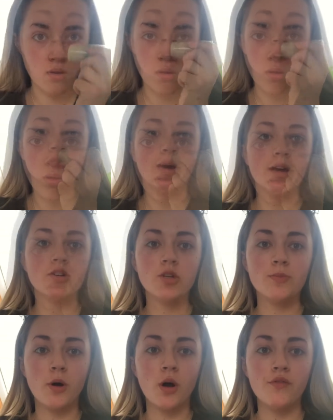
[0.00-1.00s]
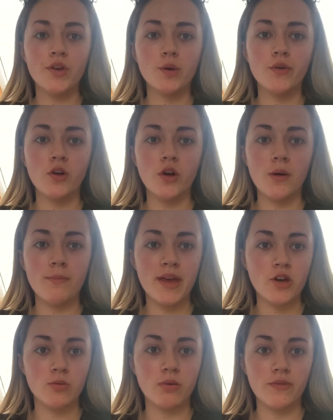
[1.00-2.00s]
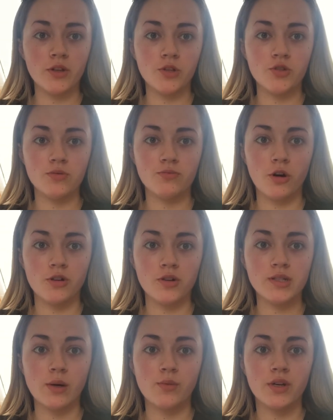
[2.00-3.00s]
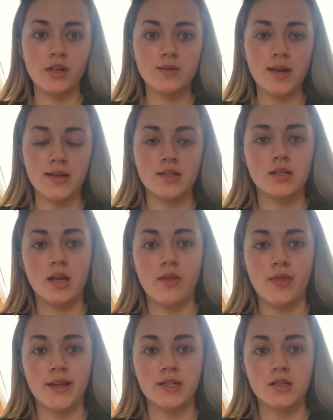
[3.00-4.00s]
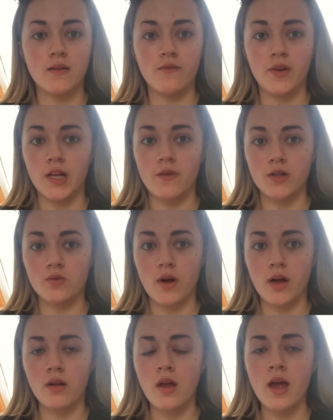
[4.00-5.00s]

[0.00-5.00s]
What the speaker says: So I also bought a few other Makeup Revolution products that we're going to test in this video as well.